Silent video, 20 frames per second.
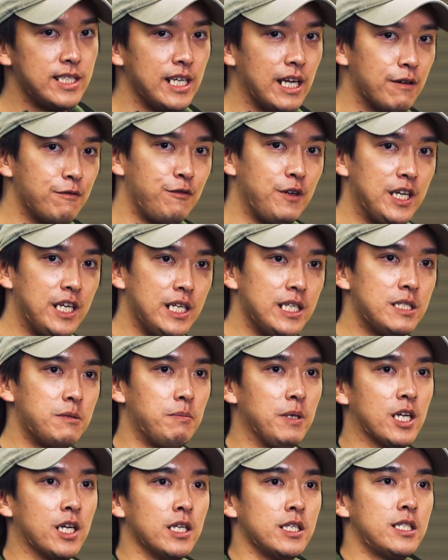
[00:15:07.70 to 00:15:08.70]
DFVs,
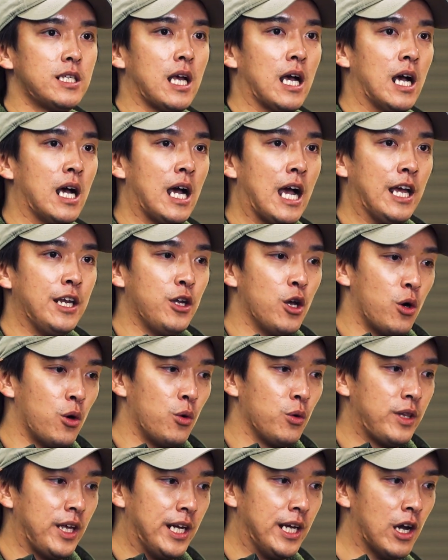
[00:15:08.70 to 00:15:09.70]
because I
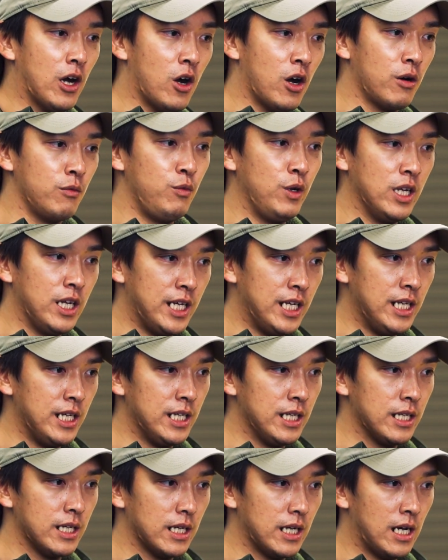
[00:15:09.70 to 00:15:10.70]
know they are
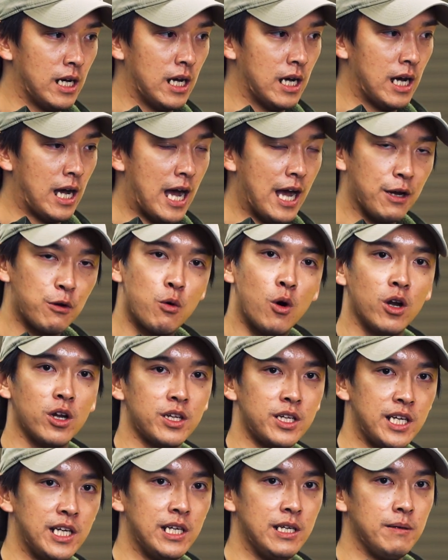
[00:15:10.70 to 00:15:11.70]
really high
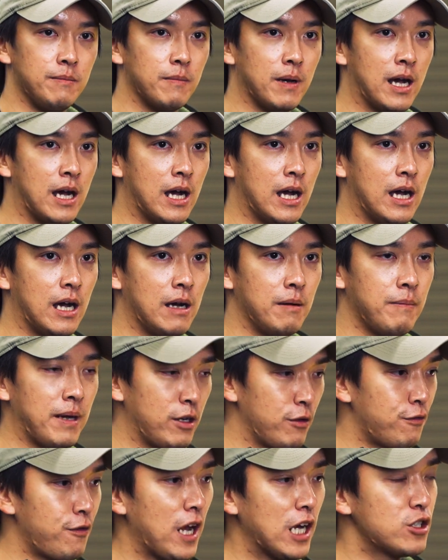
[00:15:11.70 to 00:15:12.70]
quality
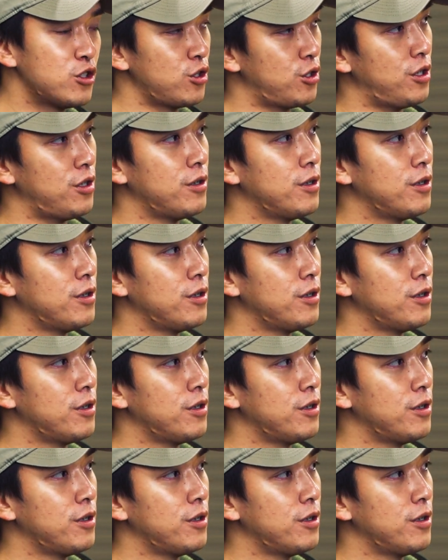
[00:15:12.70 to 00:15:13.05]
manufacturer.